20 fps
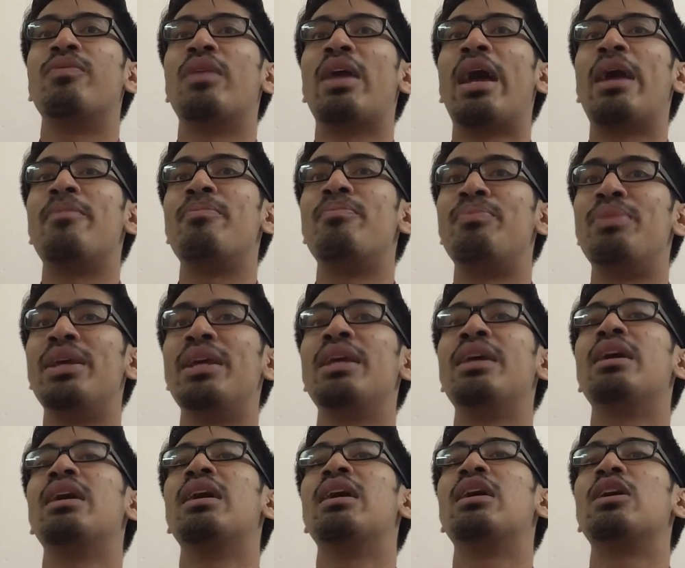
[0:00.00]
and
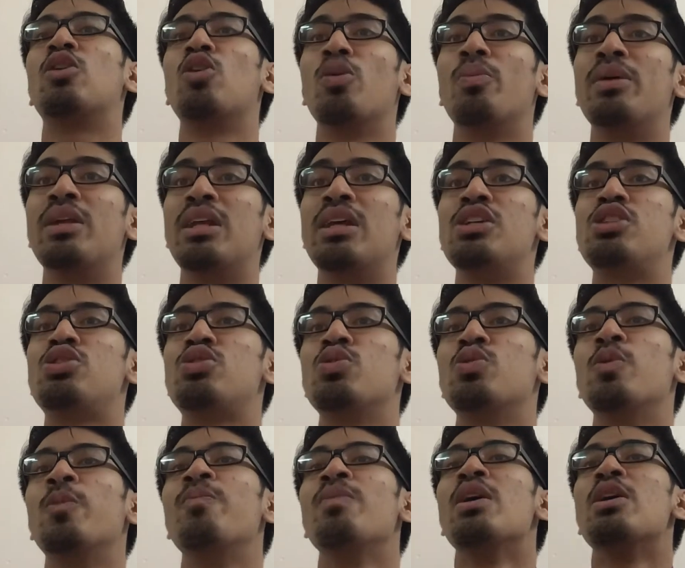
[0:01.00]
be a global
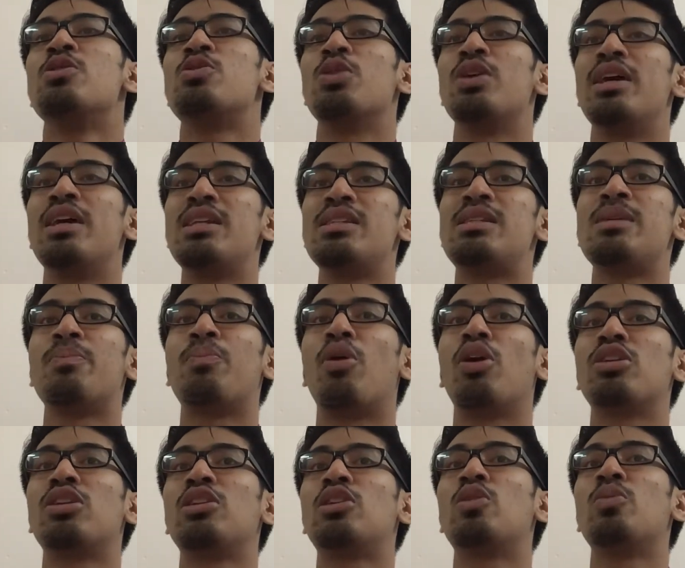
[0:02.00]
issue. So it is
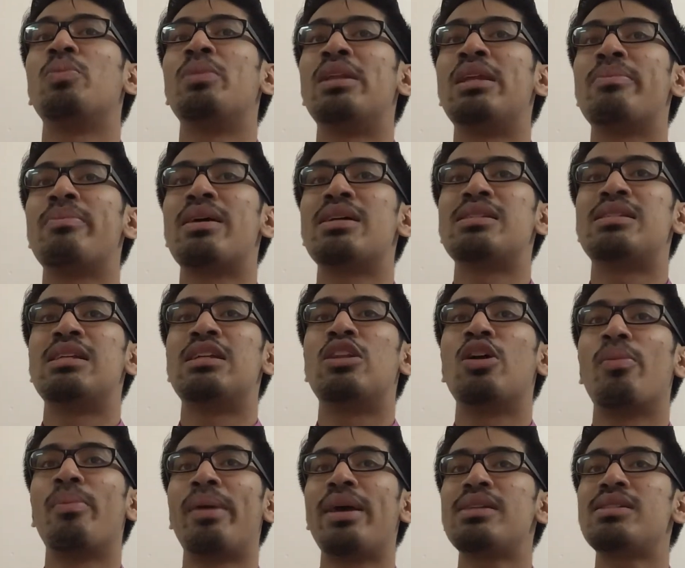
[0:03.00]
important to minimize the
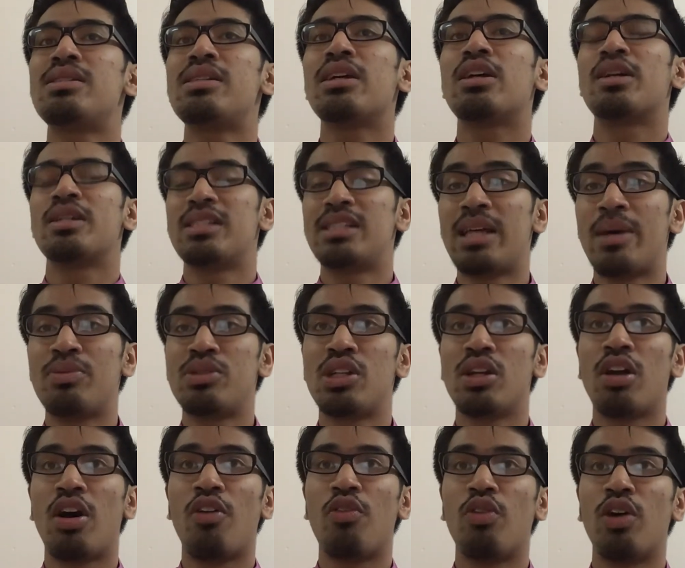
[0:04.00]
domestic
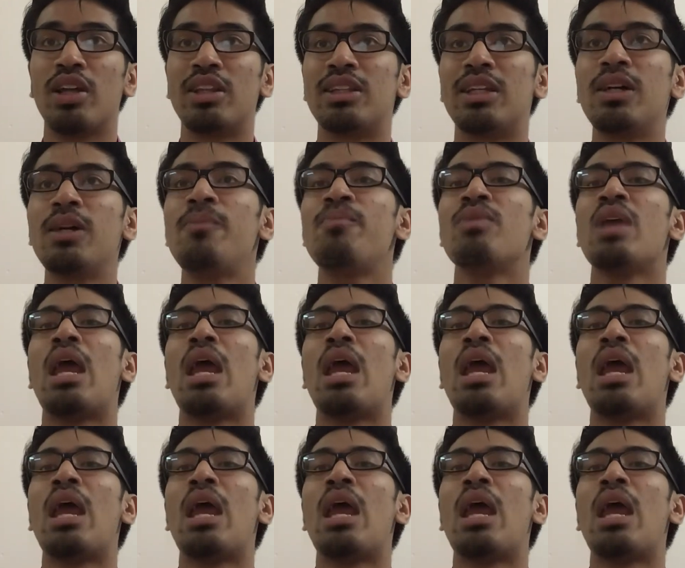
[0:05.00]
consumption of water